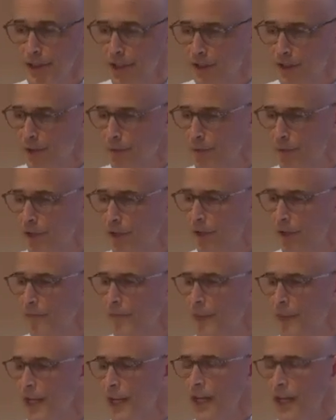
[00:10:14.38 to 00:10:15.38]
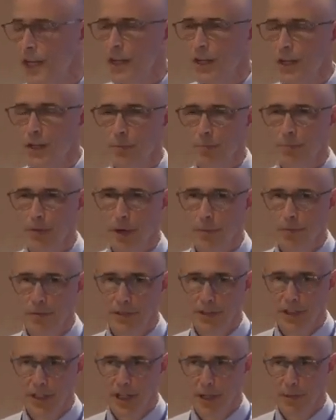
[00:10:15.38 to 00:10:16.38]
Dr. Moody, who
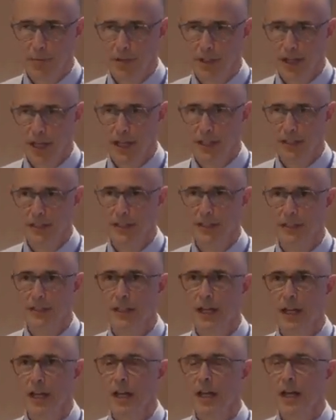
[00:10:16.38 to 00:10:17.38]
published a couple of cases.